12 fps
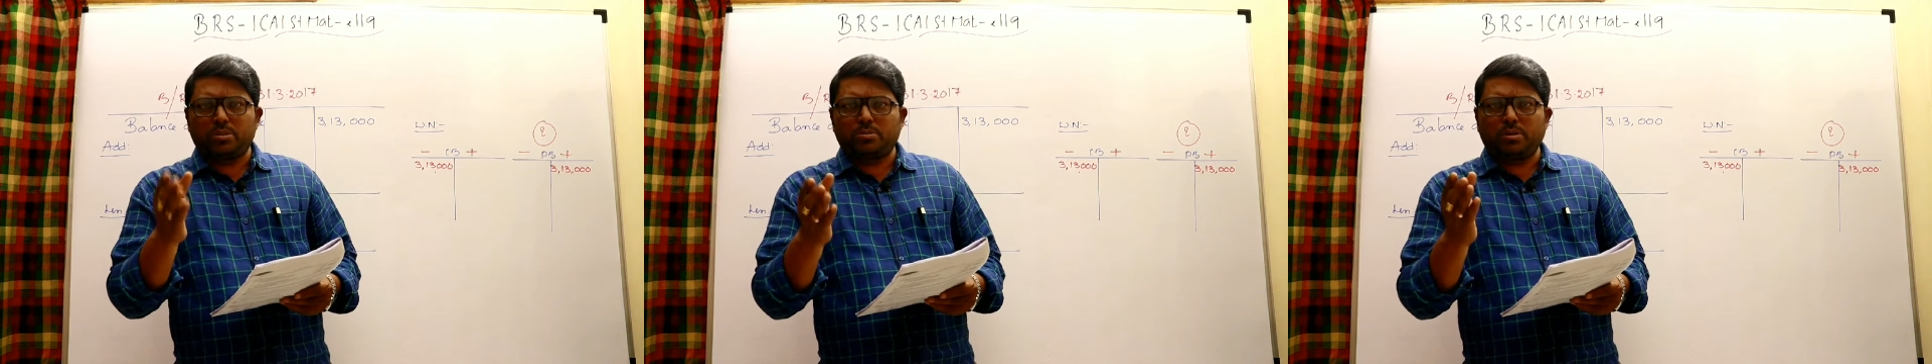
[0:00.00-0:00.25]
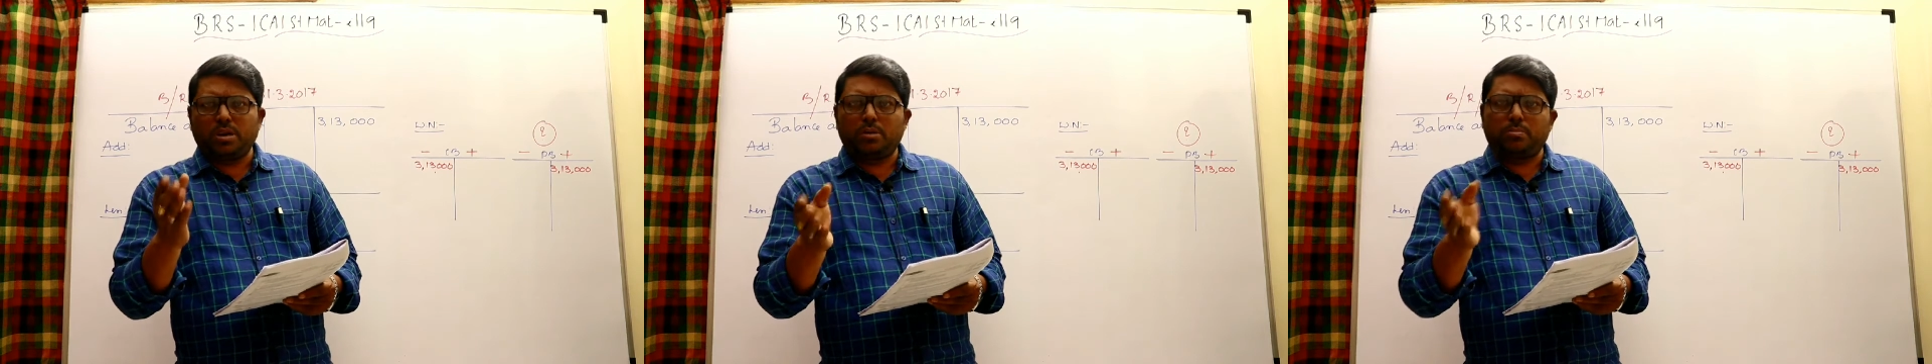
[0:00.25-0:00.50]

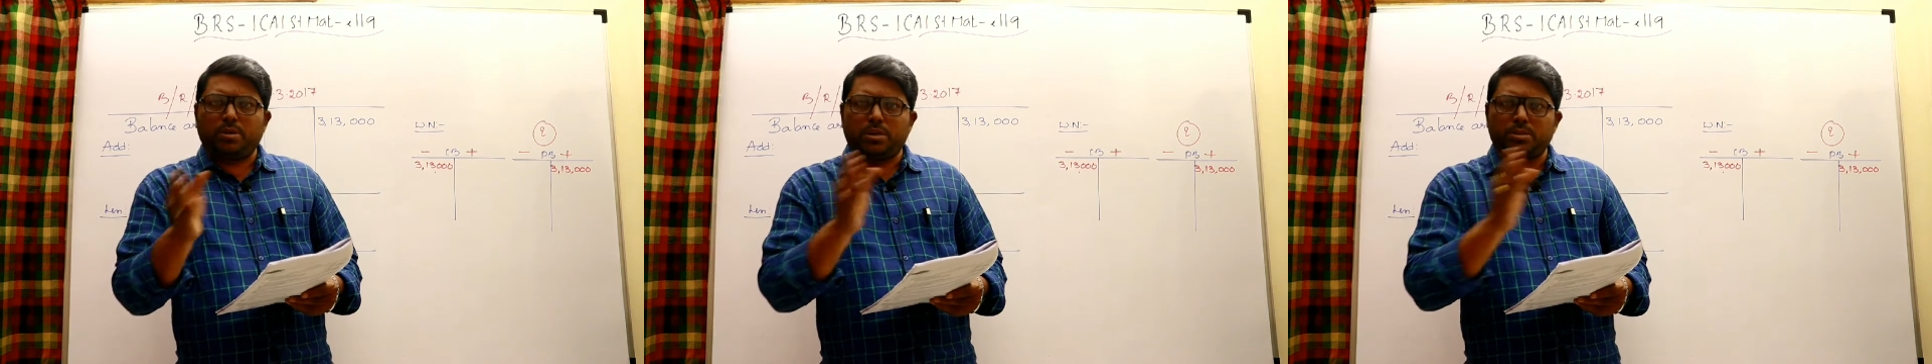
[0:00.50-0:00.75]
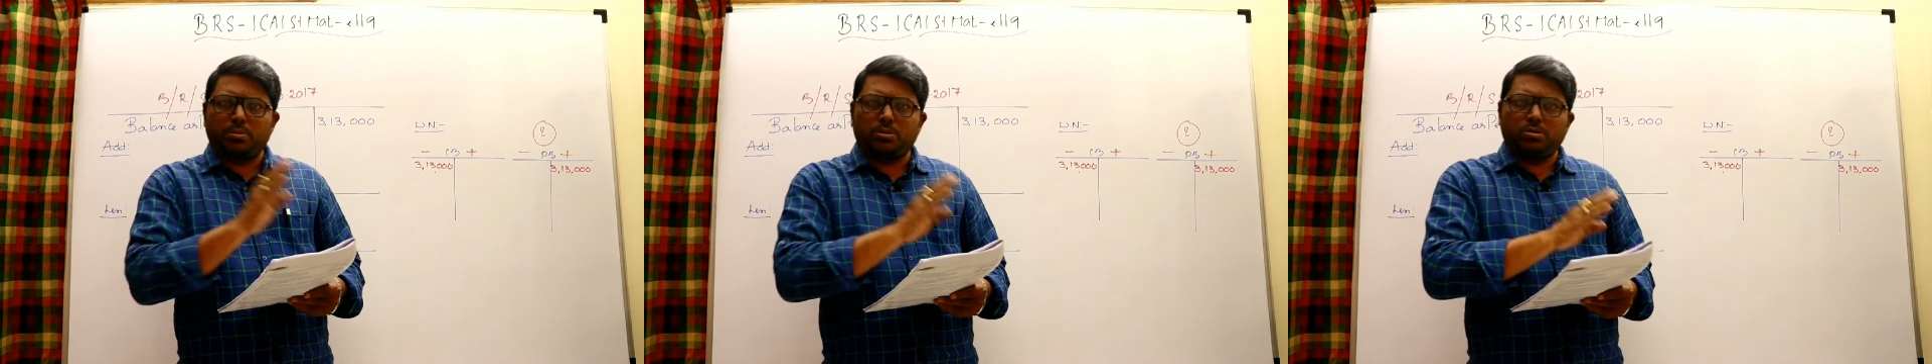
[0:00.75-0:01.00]
and by
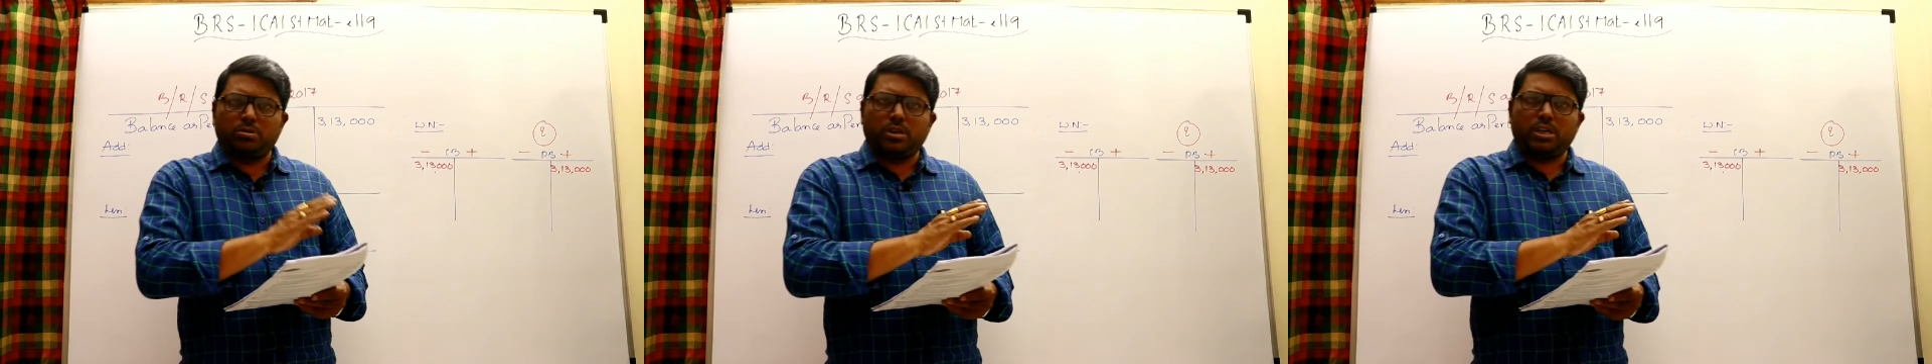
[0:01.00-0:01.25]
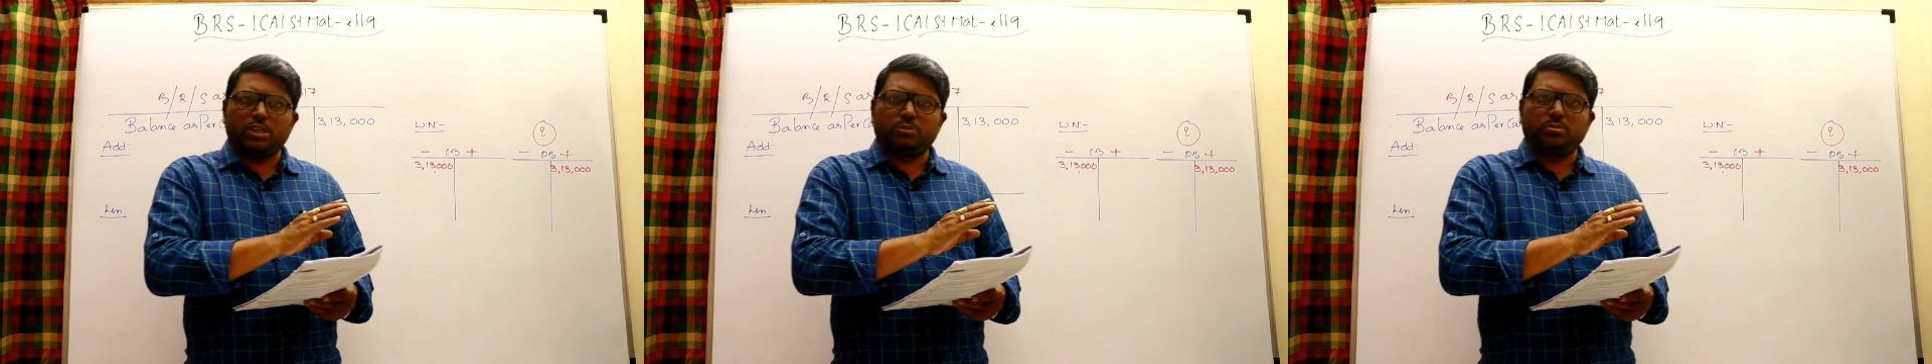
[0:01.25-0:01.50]
them you
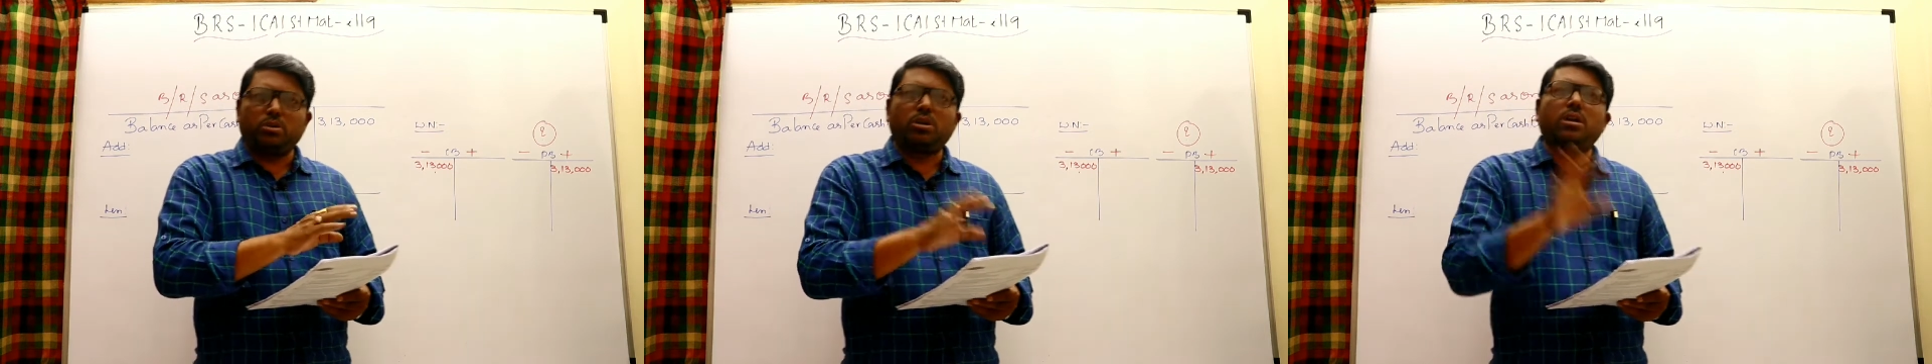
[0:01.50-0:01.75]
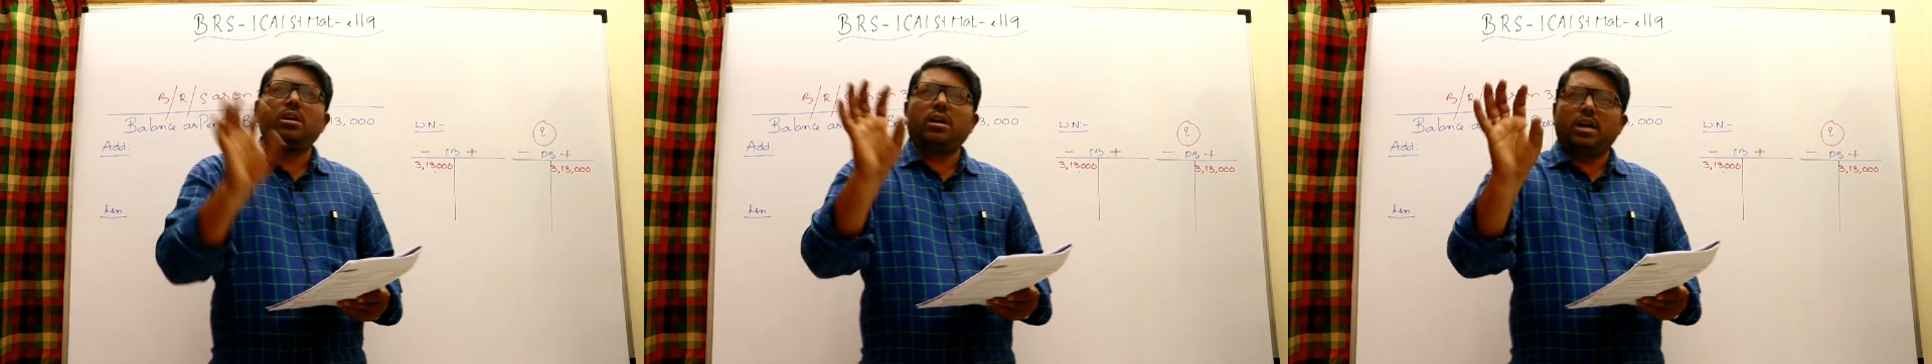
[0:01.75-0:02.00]
can prepare a
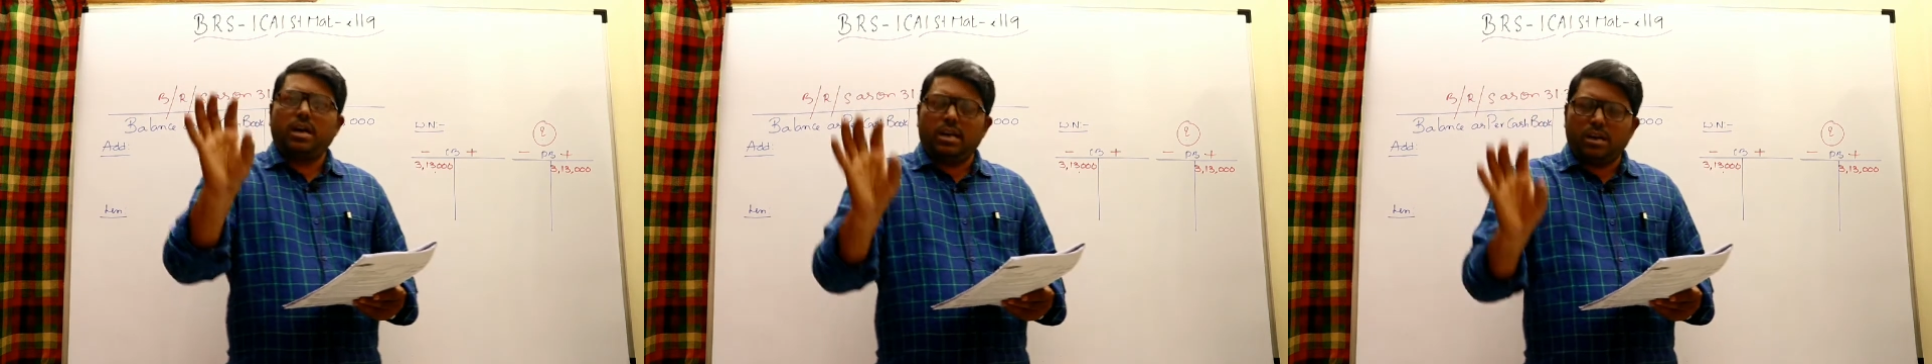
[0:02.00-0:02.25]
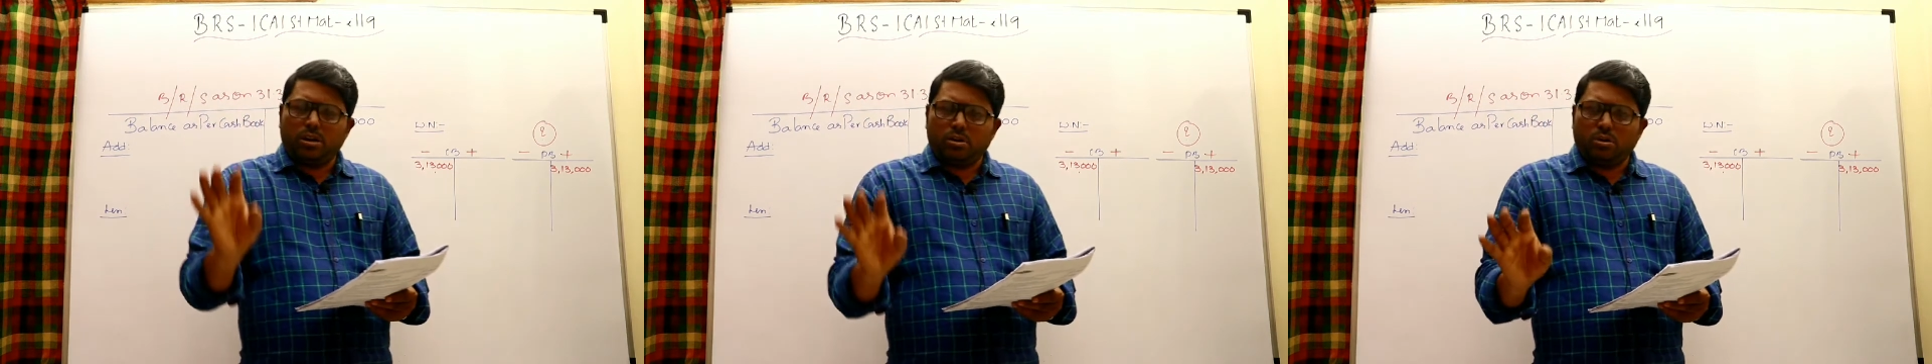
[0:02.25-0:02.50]

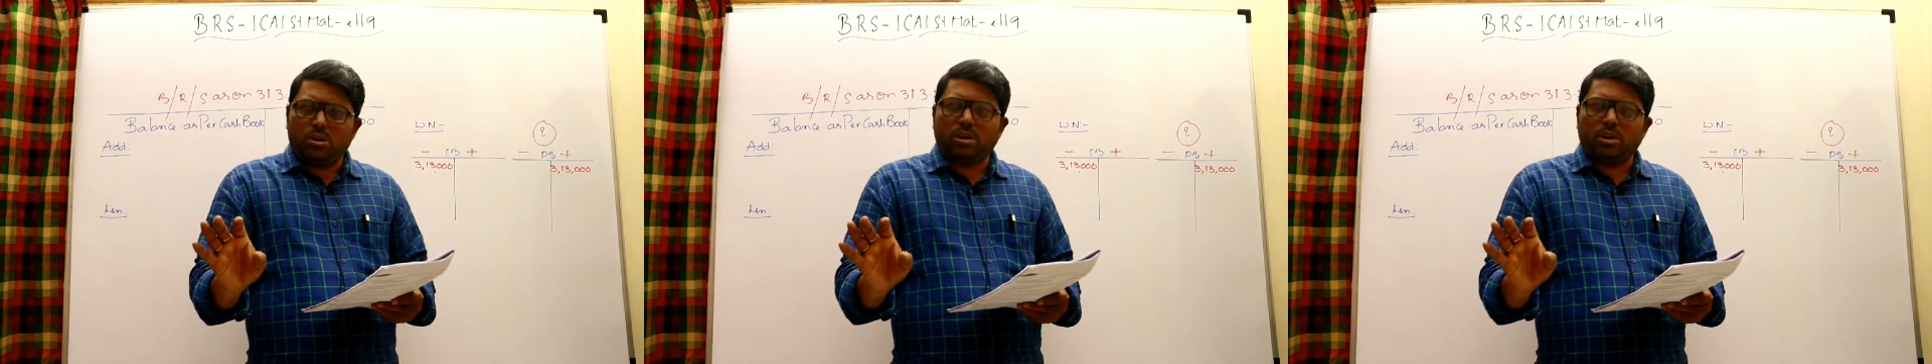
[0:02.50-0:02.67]
BRS.